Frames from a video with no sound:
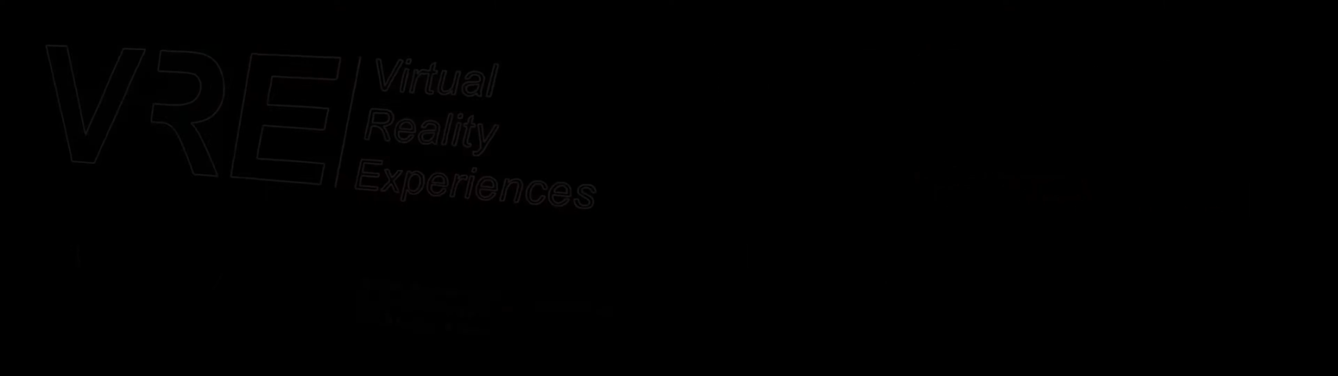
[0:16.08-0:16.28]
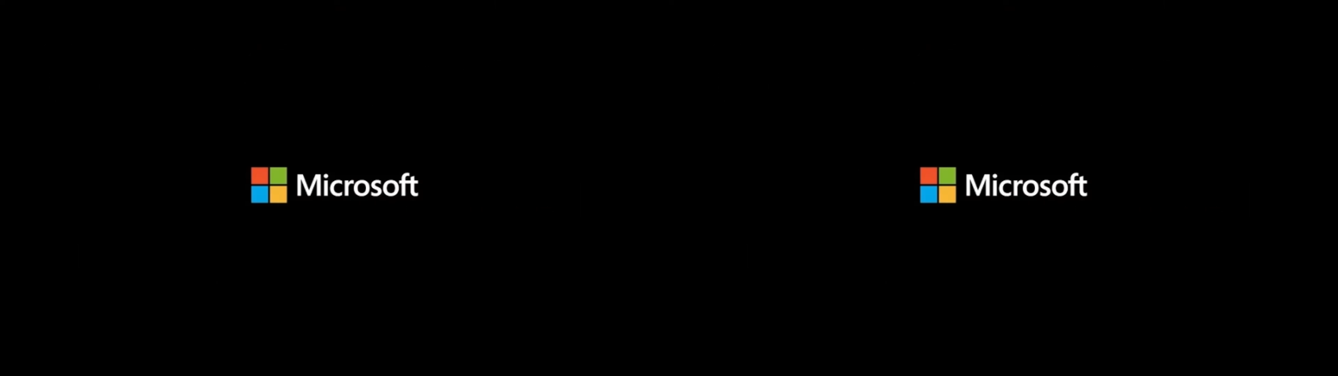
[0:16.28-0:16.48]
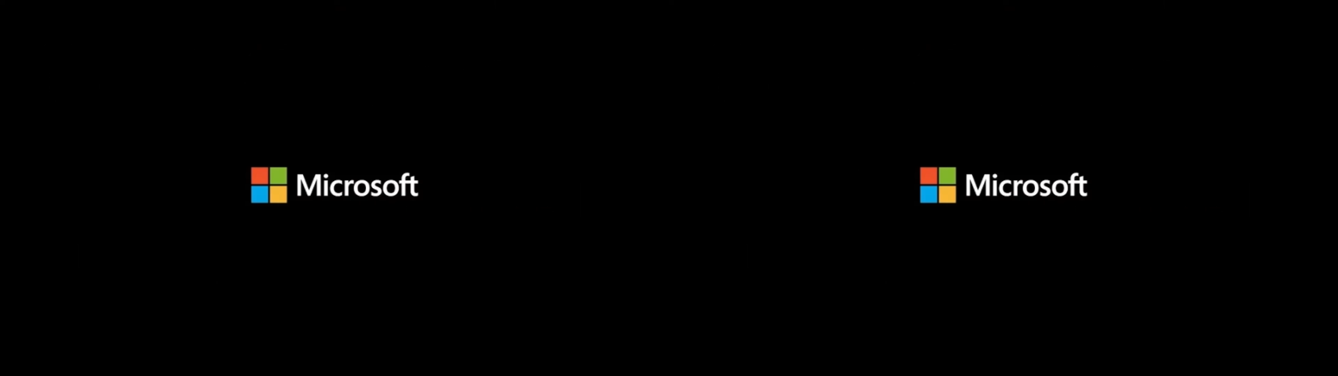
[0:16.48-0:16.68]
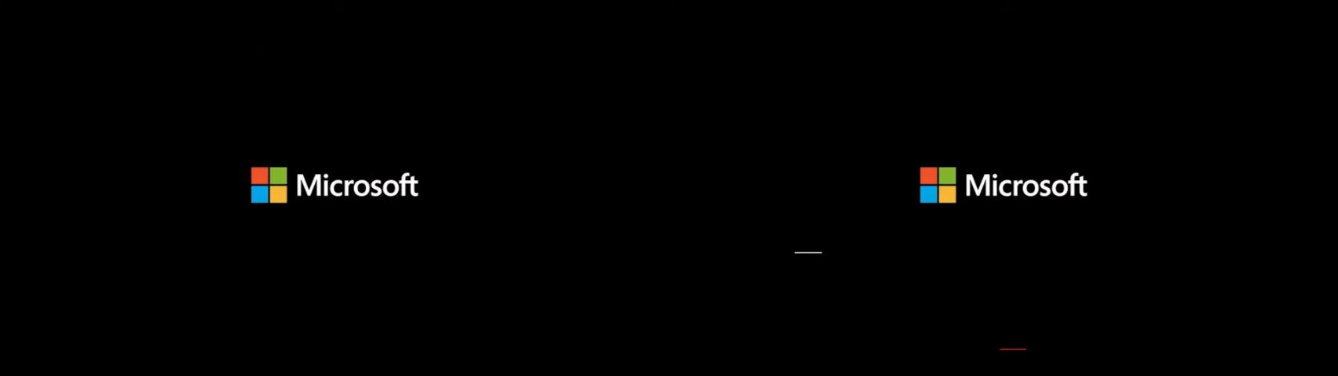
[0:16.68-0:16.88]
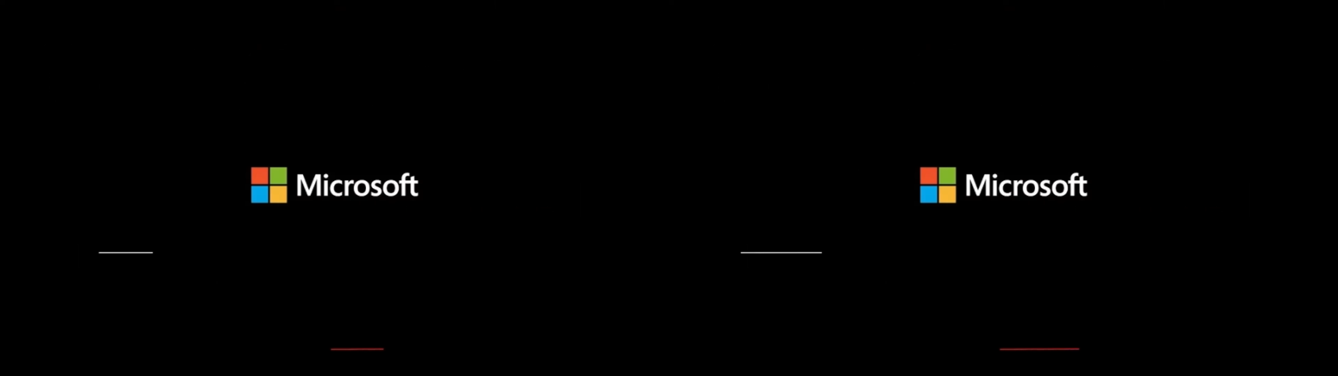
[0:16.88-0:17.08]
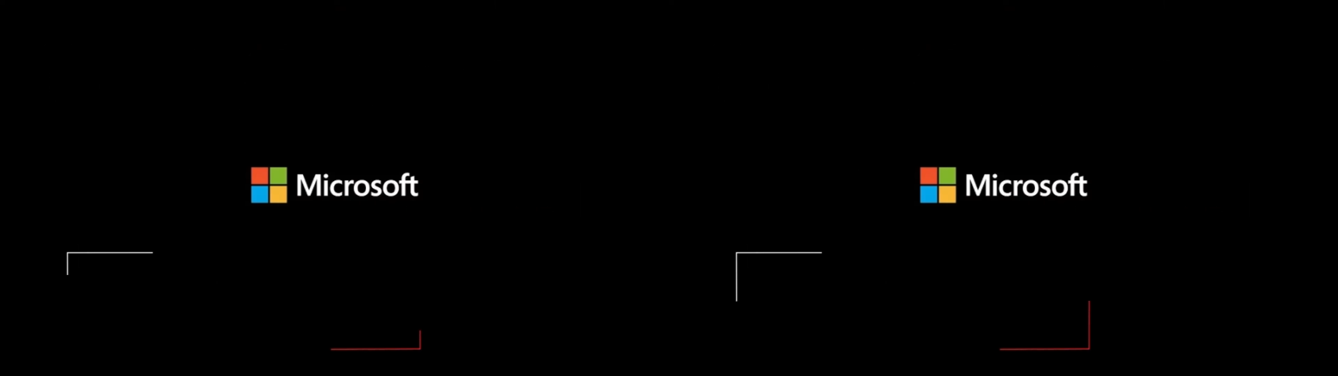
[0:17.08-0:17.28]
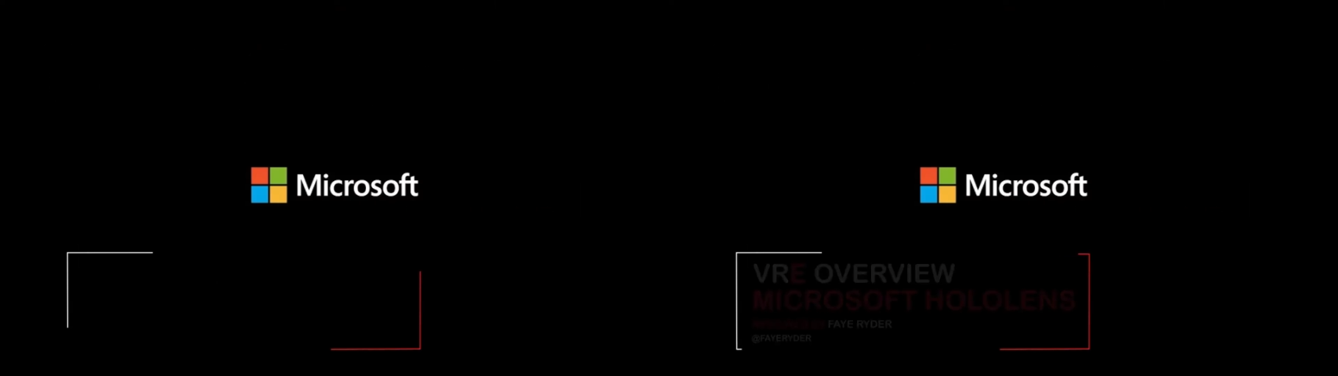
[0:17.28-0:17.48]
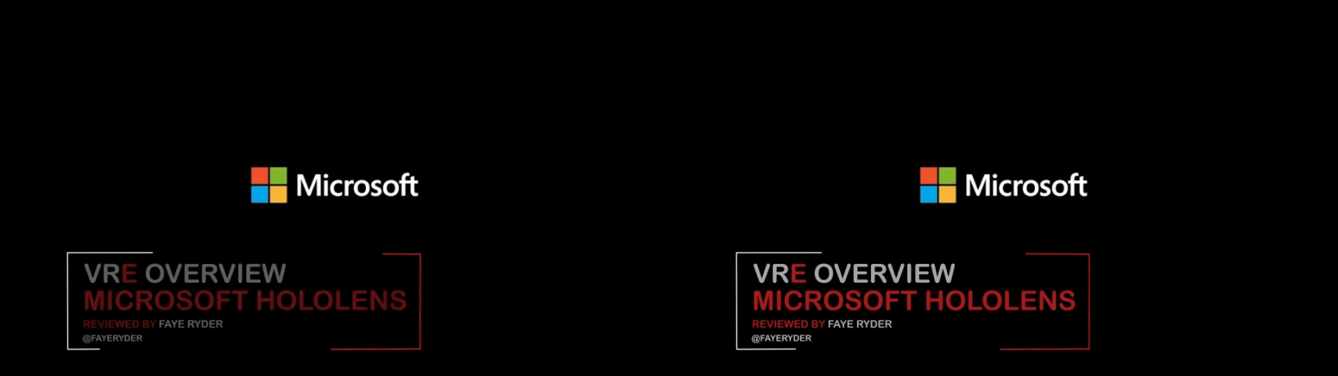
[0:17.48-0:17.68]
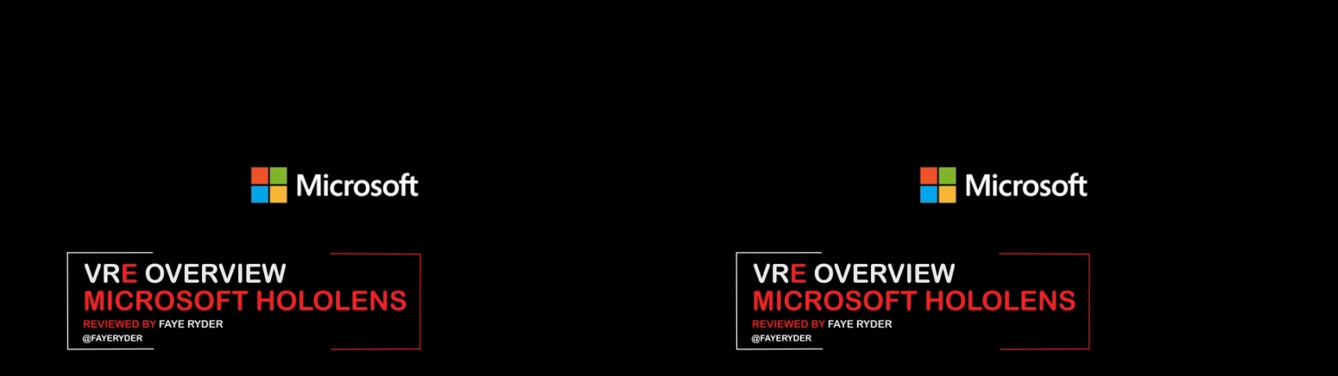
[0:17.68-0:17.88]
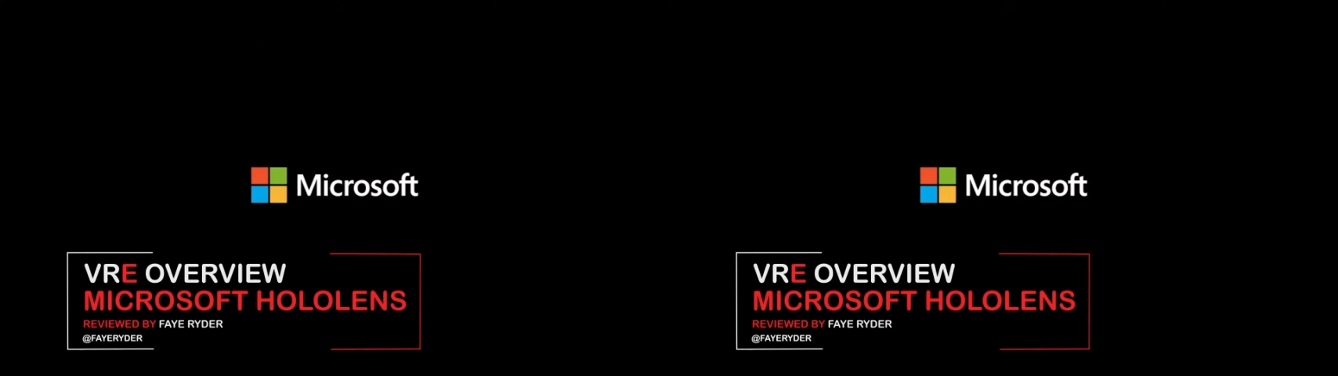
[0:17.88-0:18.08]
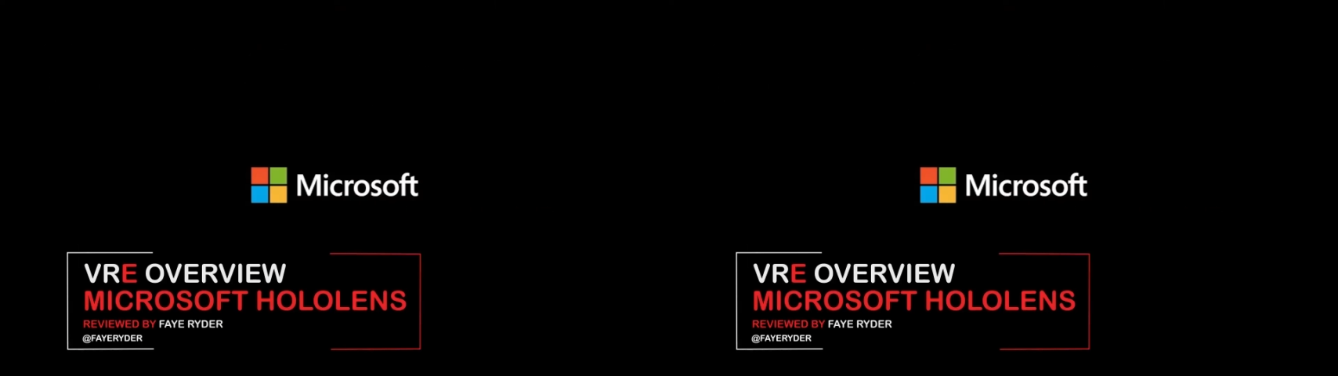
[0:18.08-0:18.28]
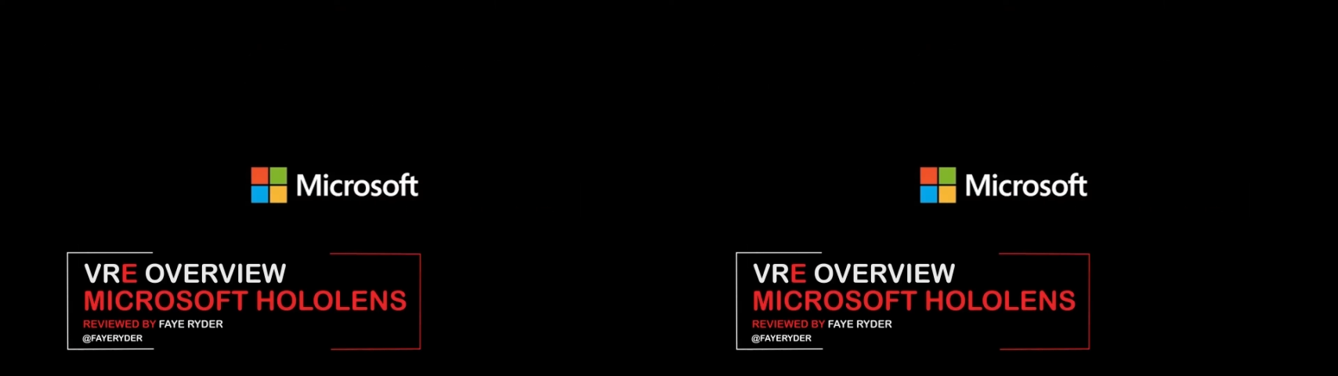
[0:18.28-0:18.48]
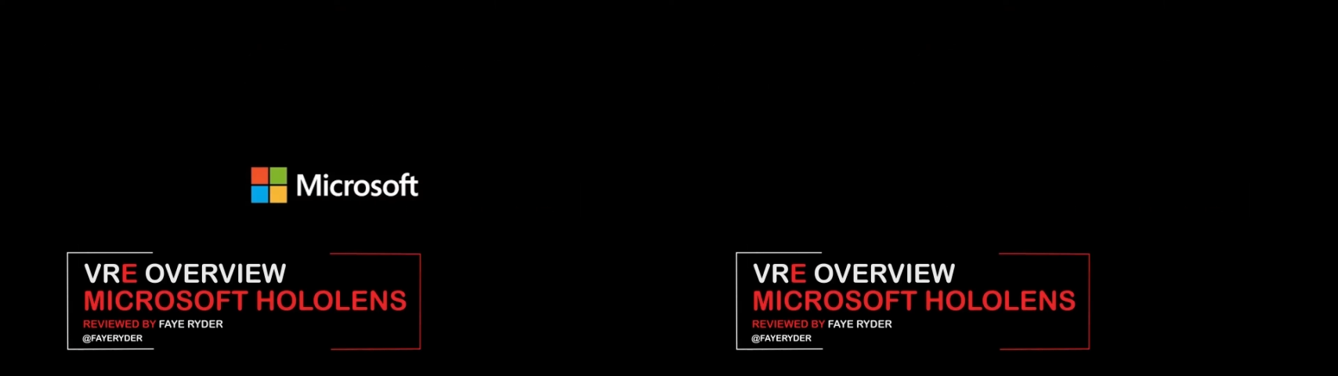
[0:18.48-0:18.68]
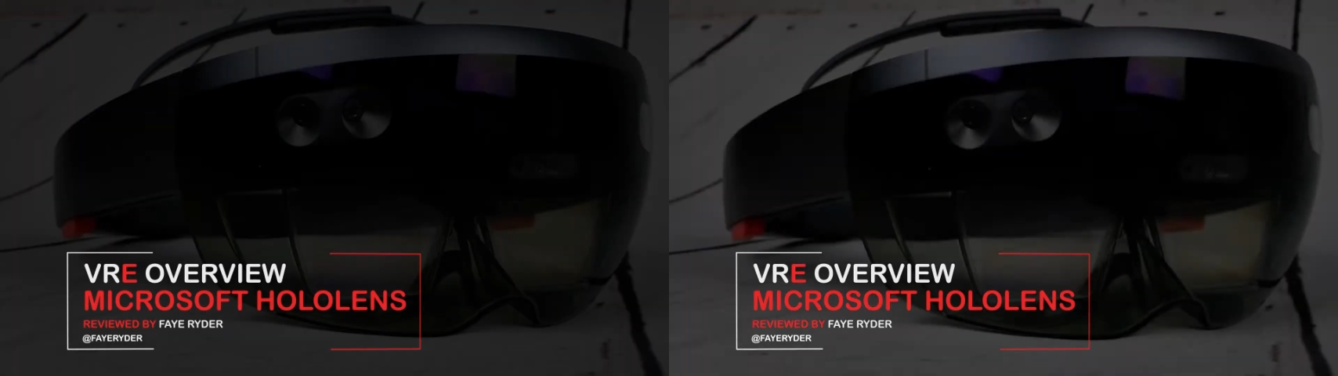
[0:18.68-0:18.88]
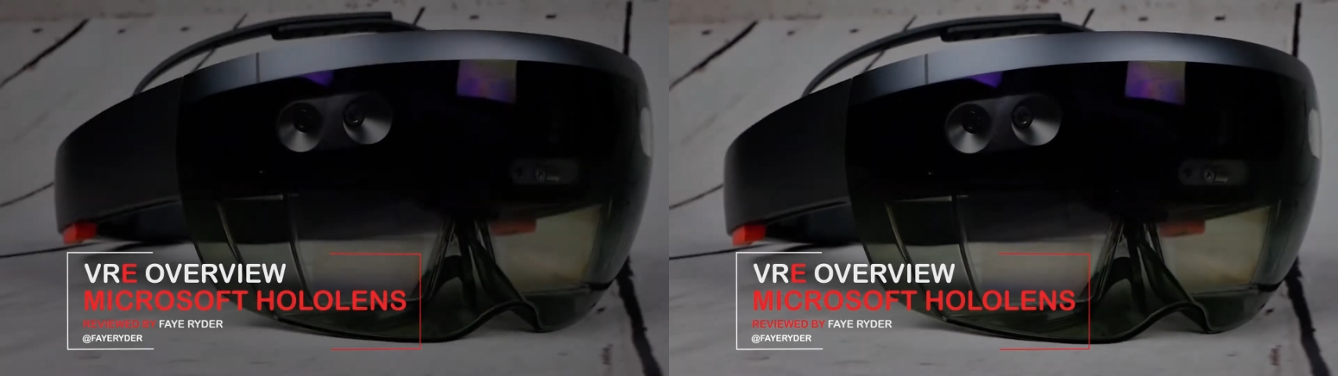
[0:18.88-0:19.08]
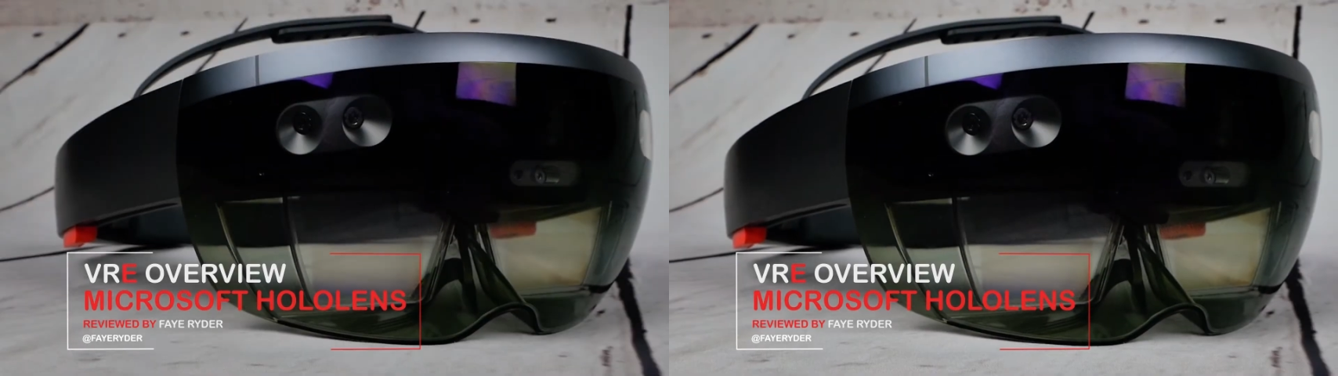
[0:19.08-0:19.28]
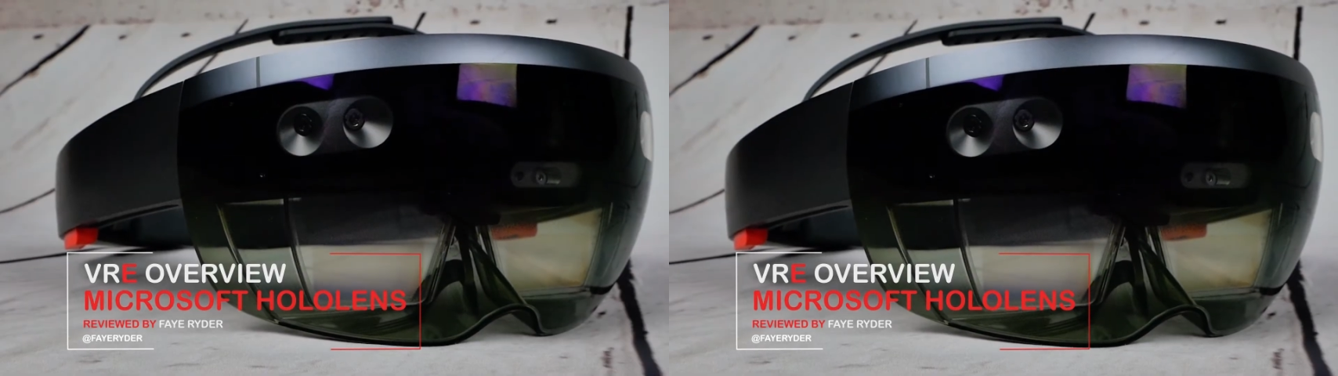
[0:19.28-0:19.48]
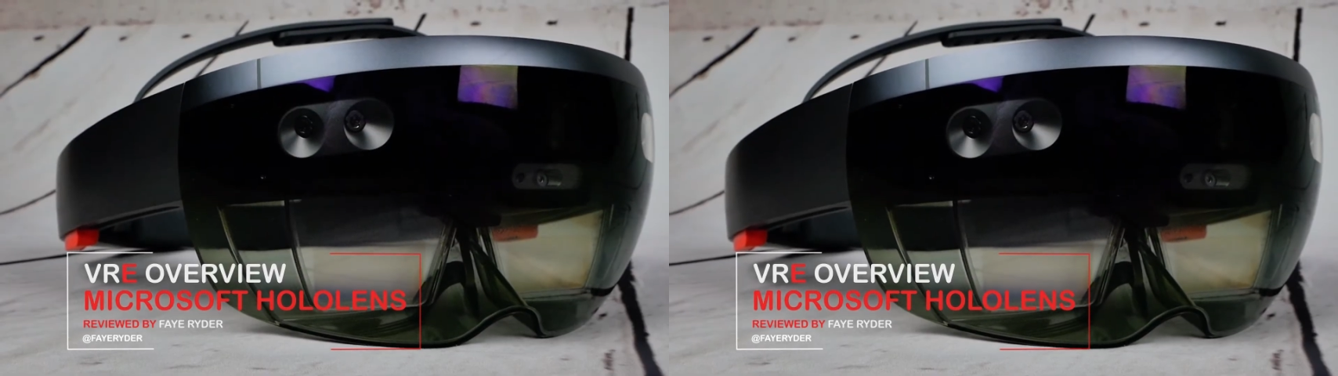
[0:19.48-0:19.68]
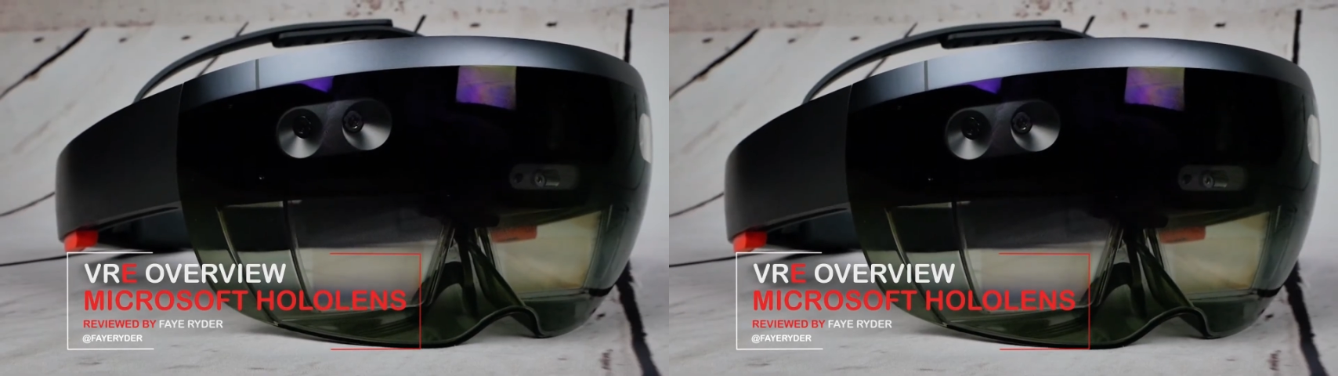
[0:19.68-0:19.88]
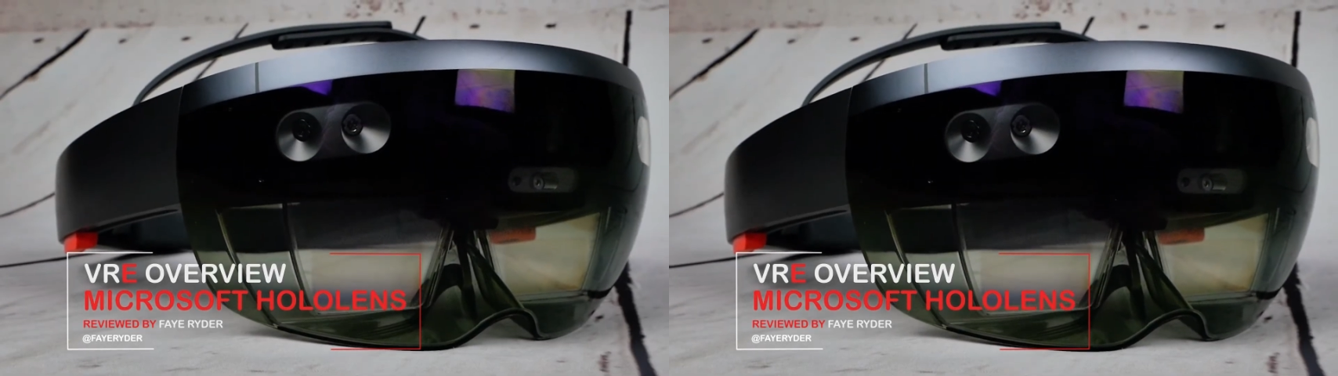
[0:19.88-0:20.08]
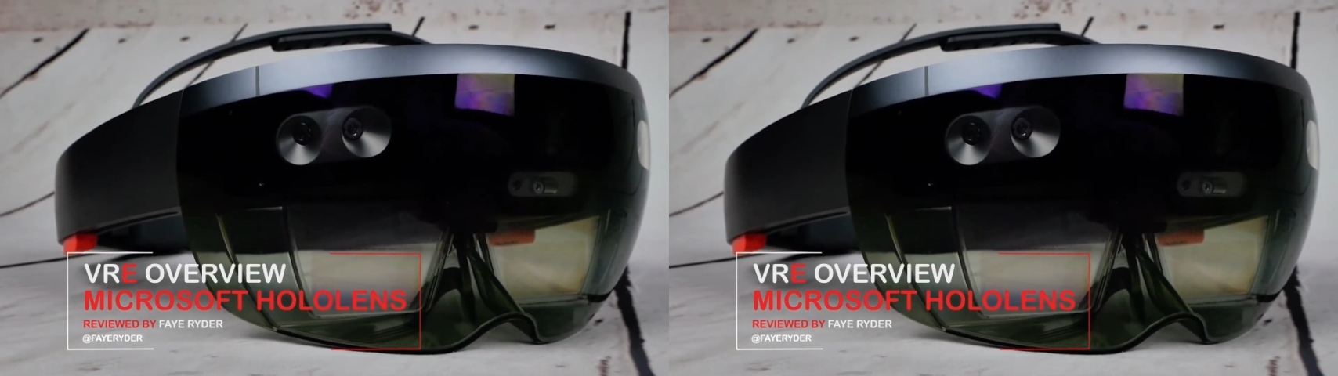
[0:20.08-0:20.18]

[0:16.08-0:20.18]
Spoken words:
Nobody's mouth can be seen.